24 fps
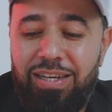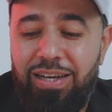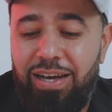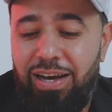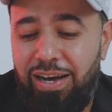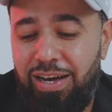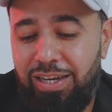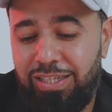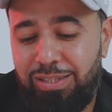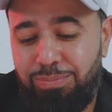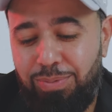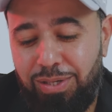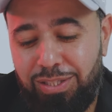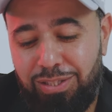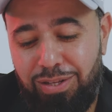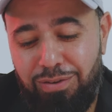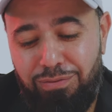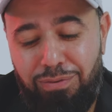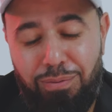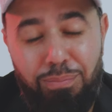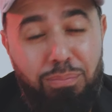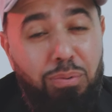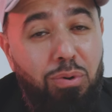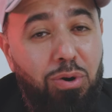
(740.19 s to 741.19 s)
especially
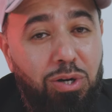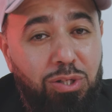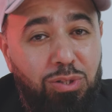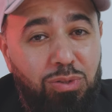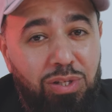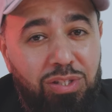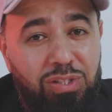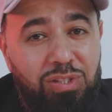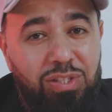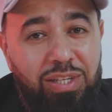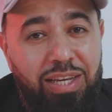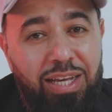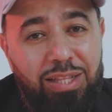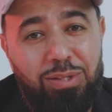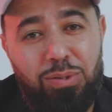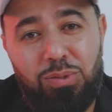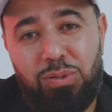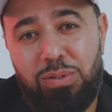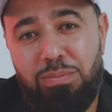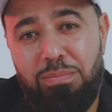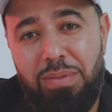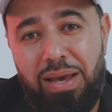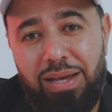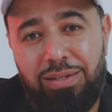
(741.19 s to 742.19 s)
for portraits, to get
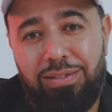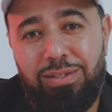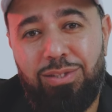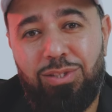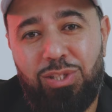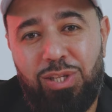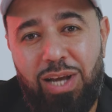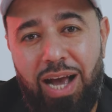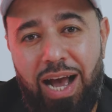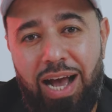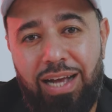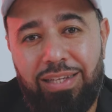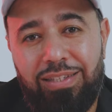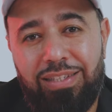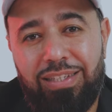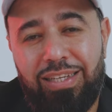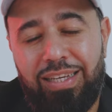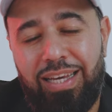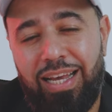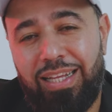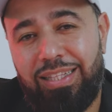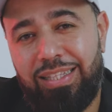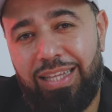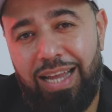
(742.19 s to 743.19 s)
those amazing shots,
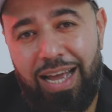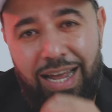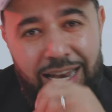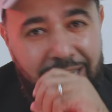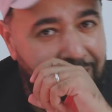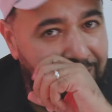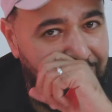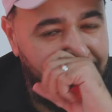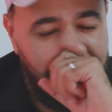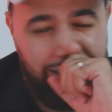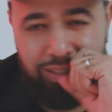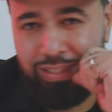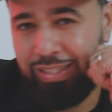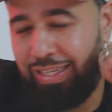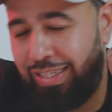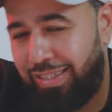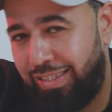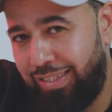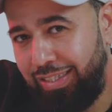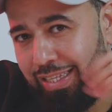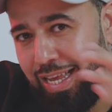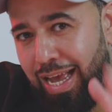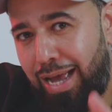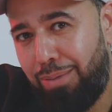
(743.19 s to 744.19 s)
get that nice
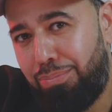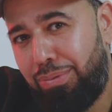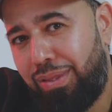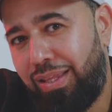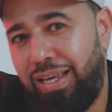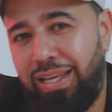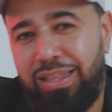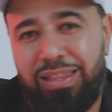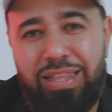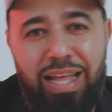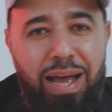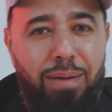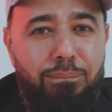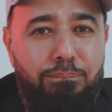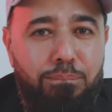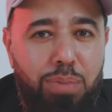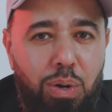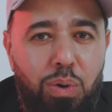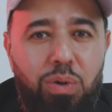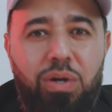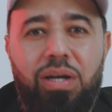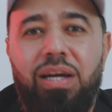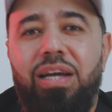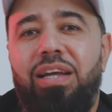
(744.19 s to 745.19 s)
depth, get that
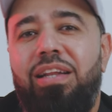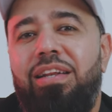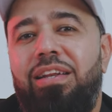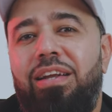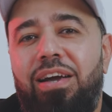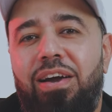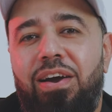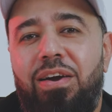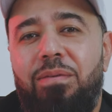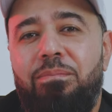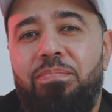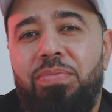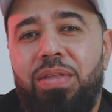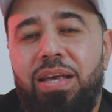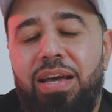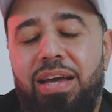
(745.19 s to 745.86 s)
bokeh in there.